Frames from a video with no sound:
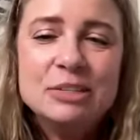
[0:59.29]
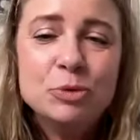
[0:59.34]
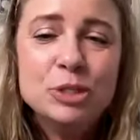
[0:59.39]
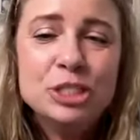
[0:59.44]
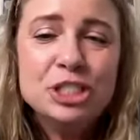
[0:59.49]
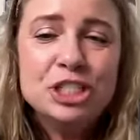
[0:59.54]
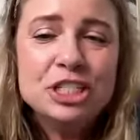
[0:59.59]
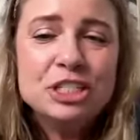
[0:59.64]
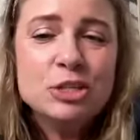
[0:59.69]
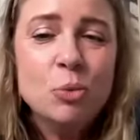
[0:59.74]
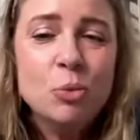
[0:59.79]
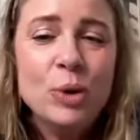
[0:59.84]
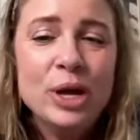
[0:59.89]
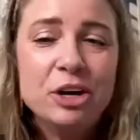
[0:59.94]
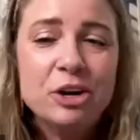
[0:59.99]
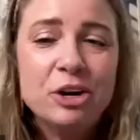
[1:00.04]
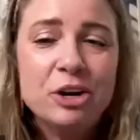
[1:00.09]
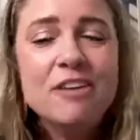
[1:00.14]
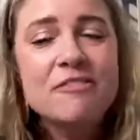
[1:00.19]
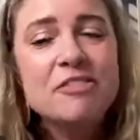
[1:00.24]
which is the
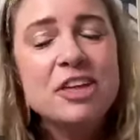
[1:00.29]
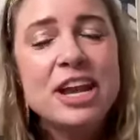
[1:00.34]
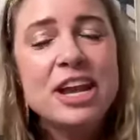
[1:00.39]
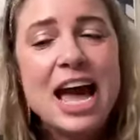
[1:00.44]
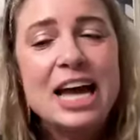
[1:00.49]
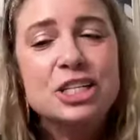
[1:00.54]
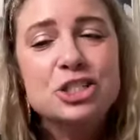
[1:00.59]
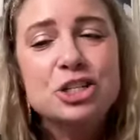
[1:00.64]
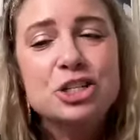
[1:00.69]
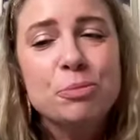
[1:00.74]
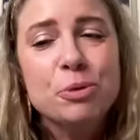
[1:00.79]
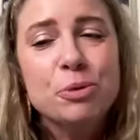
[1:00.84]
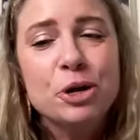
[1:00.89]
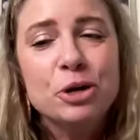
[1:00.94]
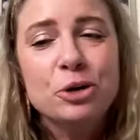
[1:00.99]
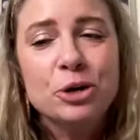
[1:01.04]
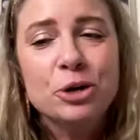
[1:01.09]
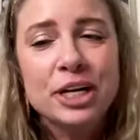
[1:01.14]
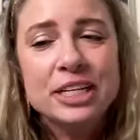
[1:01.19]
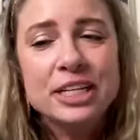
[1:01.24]
winner of the National
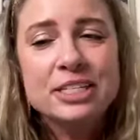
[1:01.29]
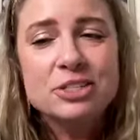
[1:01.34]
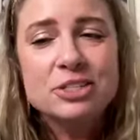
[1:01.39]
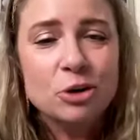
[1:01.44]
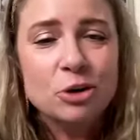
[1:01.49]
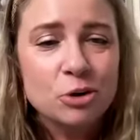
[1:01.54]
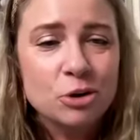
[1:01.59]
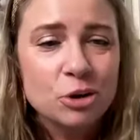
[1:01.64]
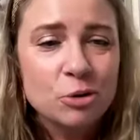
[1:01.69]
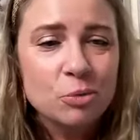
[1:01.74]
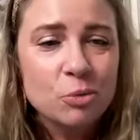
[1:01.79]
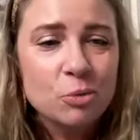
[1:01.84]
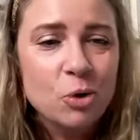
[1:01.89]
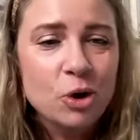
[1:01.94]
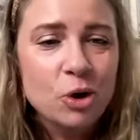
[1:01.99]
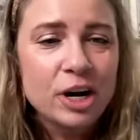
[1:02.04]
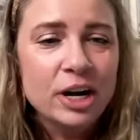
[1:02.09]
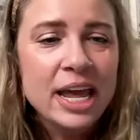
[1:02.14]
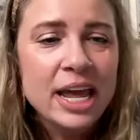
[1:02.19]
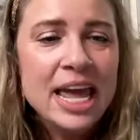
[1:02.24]
Book Critics Circle
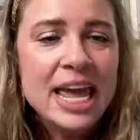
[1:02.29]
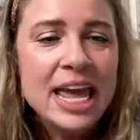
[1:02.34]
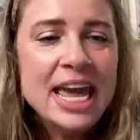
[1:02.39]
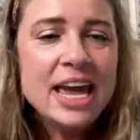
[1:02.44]
Award